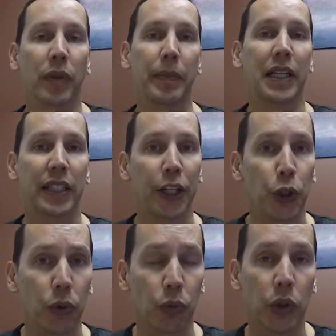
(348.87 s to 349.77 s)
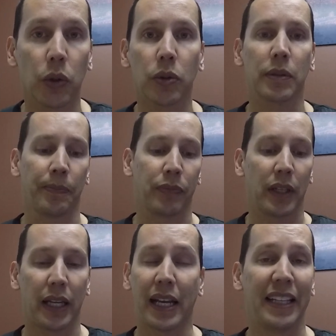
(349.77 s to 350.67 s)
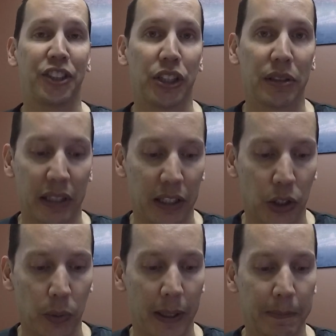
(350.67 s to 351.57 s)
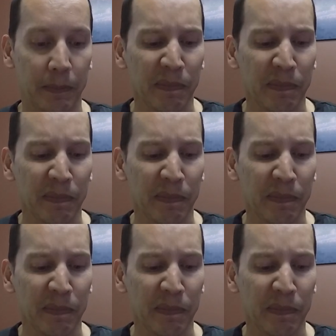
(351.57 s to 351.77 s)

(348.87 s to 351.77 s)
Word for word: because I knew the rules and I just didn't do it.